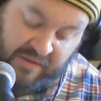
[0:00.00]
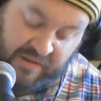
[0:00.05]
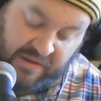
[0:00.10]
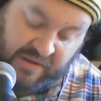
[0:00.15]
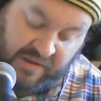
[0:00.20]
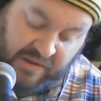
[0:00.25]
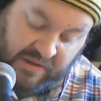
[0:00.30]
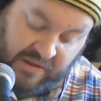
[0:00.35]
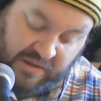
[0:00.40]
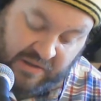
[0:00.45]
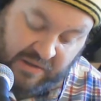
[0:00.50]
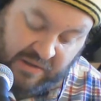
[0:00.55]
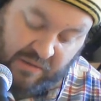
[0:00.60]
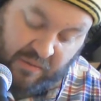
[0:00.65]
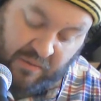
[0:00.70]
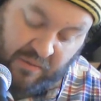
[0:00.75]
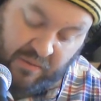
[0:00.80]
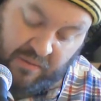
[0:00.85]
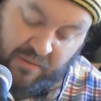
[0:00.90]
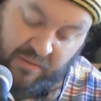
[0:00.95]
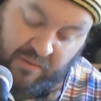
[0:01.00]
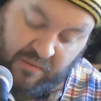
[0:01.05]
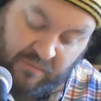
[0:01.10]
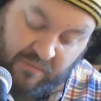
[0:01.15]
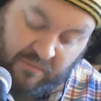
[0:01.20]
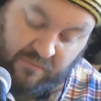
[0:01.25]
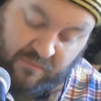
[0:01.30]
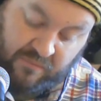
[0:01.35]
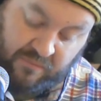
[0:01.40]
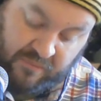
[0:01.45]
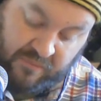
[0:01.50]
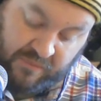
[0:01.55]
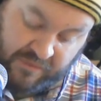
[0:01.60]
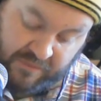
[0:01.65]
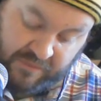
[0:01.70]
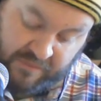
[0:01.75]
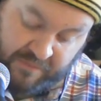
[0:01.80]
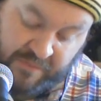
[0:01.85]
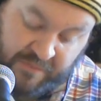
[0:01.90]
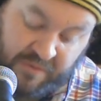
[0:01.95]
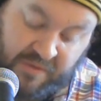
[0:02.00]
I long to